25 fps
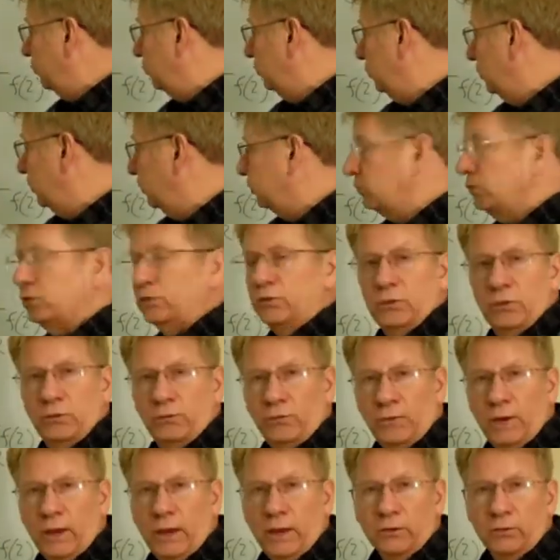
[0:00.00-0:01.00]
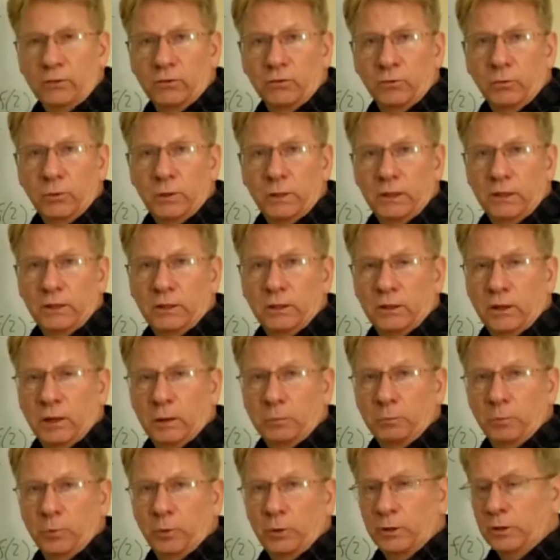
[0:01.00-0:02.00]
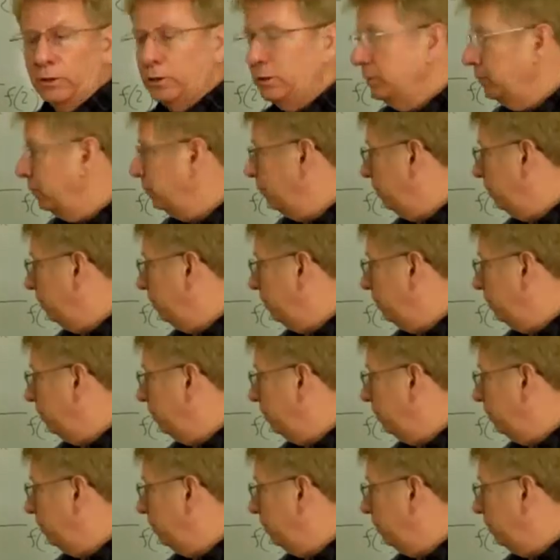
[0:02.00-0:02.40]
2, this is the factor we end up with.